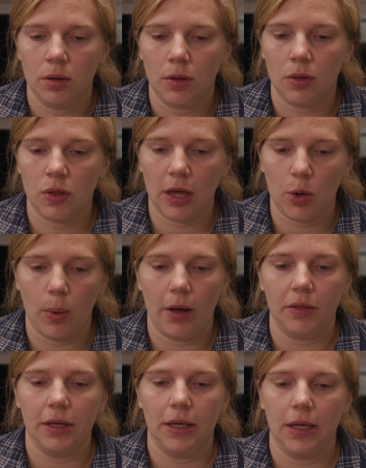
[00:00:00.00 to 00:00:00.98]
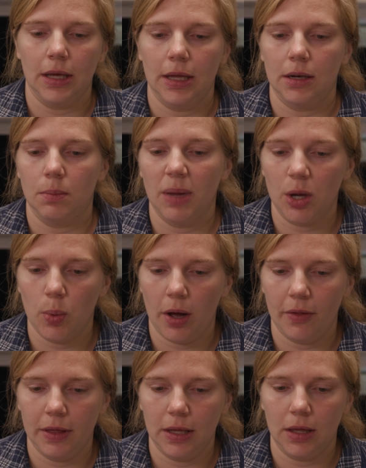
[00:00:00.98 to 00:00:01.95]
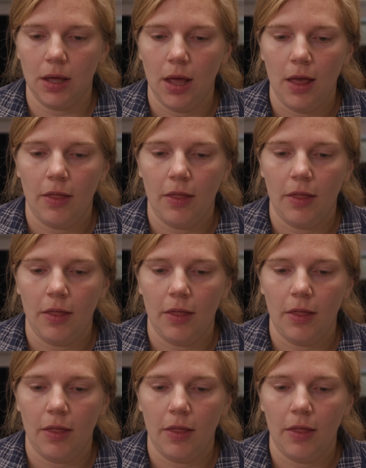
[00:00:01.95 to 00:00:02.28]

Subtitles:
stick welding and MIG welding,